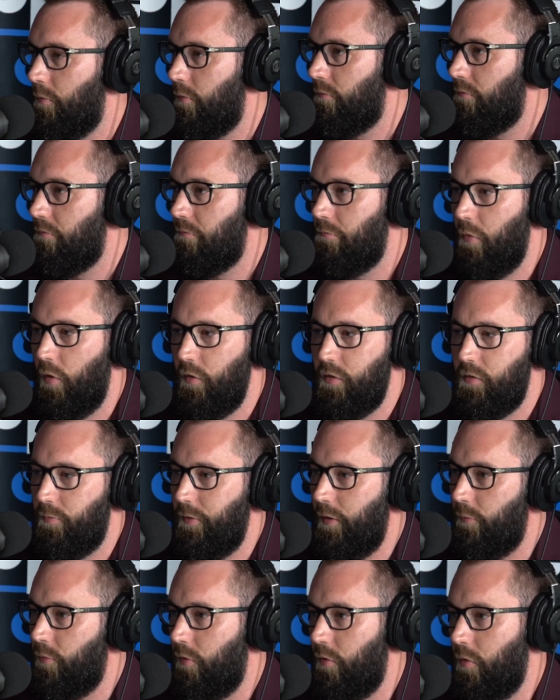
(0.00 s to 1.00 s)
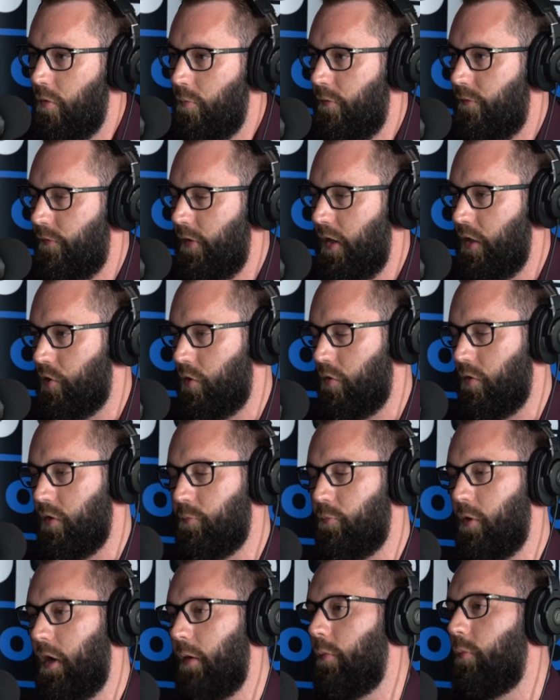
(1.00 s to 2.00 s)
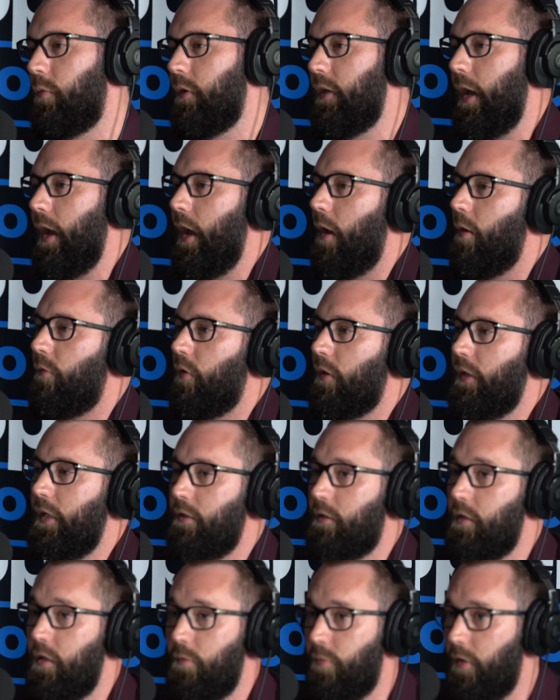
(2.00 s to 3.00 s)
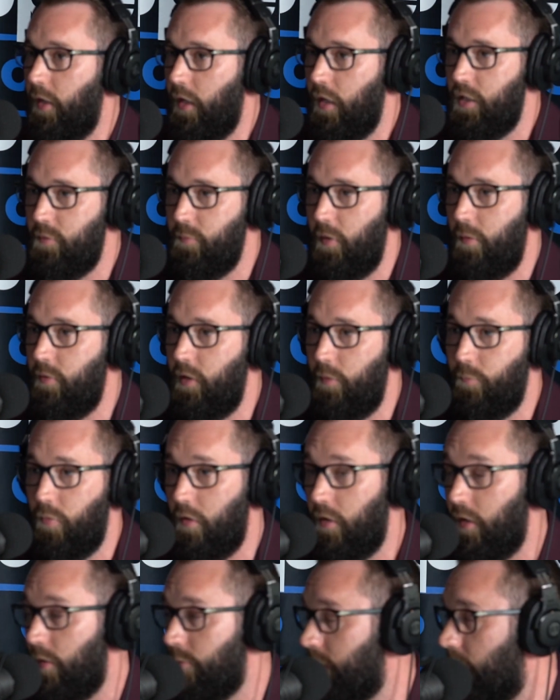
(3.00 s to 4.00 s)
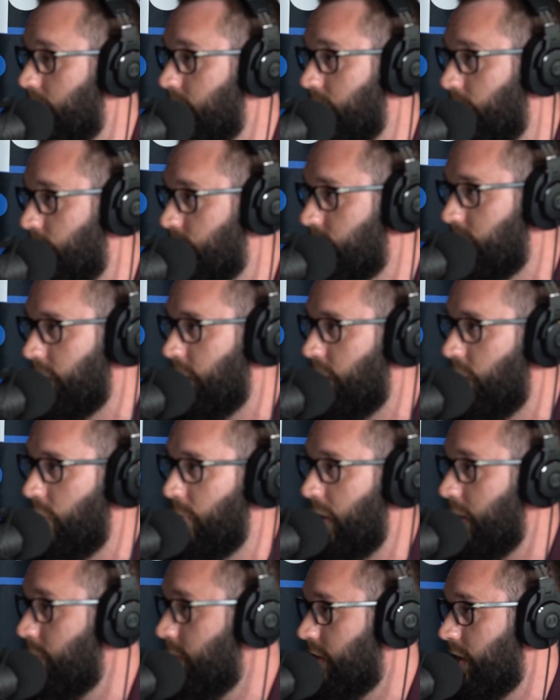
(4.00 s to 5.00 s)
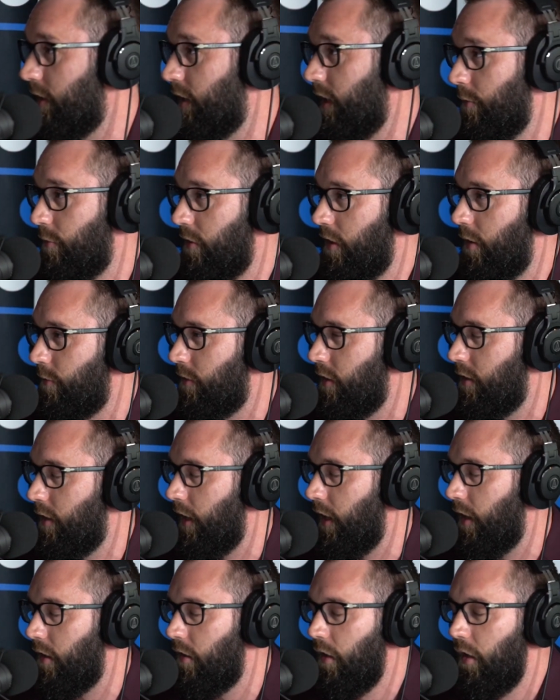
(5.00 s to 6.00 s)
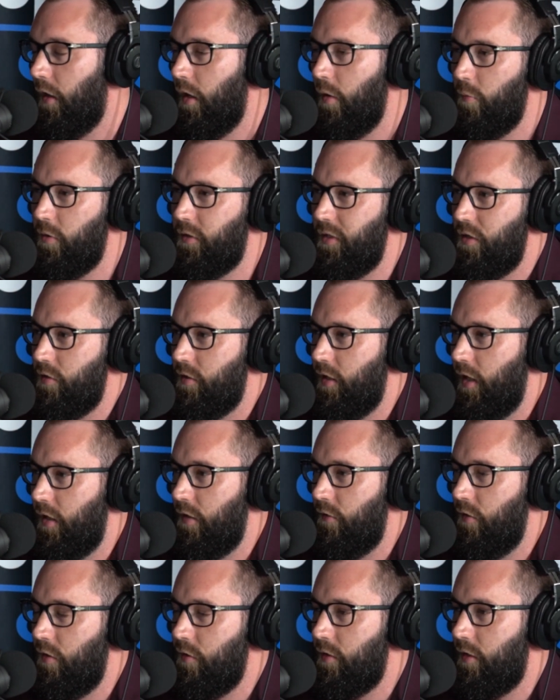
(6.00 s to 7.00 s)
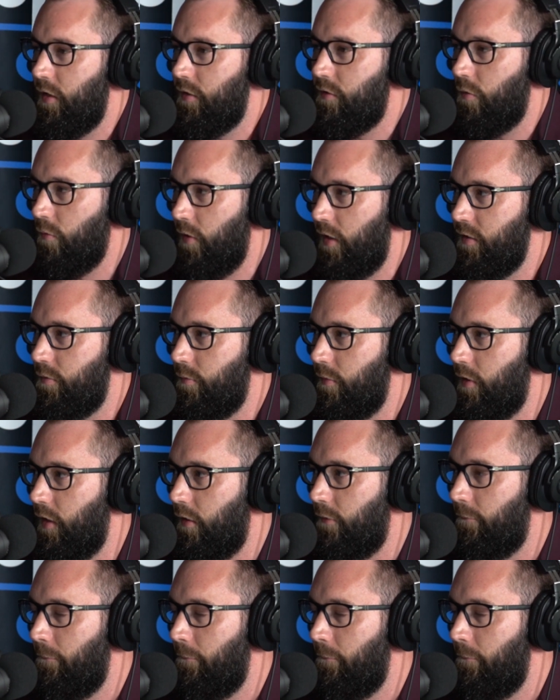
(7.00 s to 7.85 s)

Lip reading: Most people who are professionals probably have a LinkedIn page. Maybe they put it up 10 years ago. Maybe they keep it up to date, but they just kind of use it as a resume.